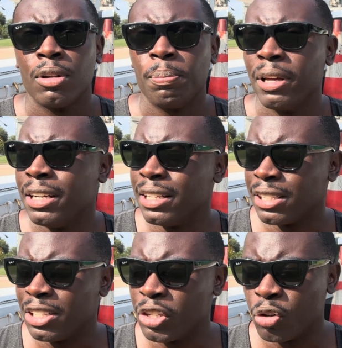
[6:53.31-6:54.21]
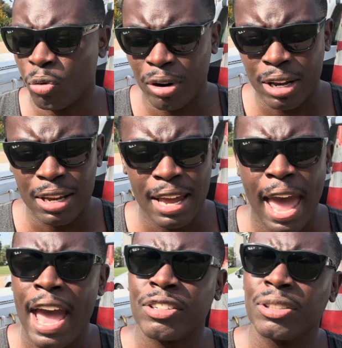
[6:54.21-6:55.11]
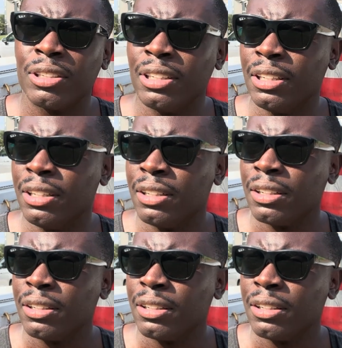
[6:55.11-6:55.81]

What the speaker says: but does a degree actually